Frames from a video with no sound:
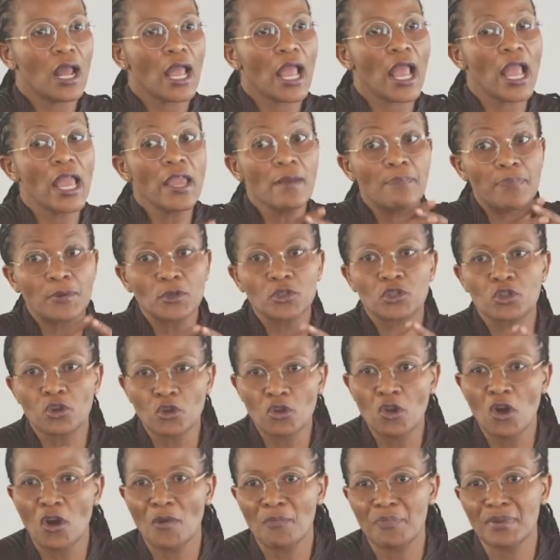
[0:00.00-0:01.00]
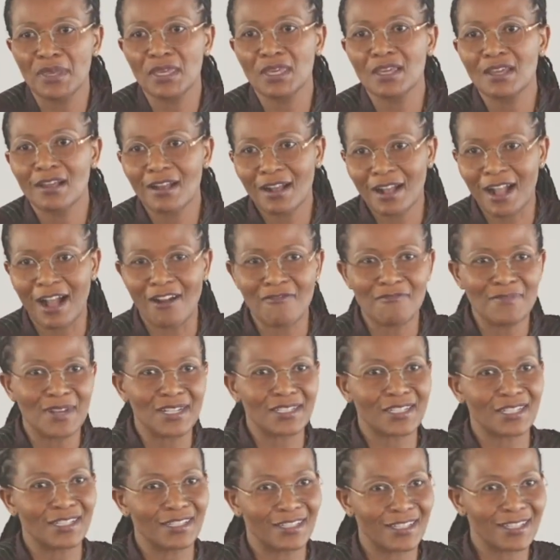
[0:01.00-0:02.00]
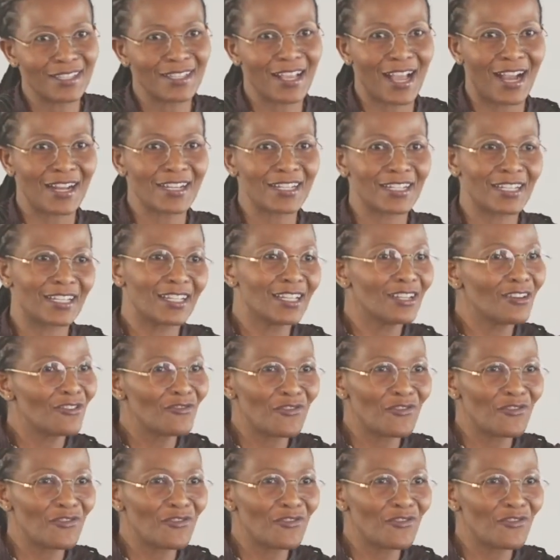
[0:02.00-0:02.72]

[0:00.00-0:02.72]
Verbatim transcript: able to lobby government in this country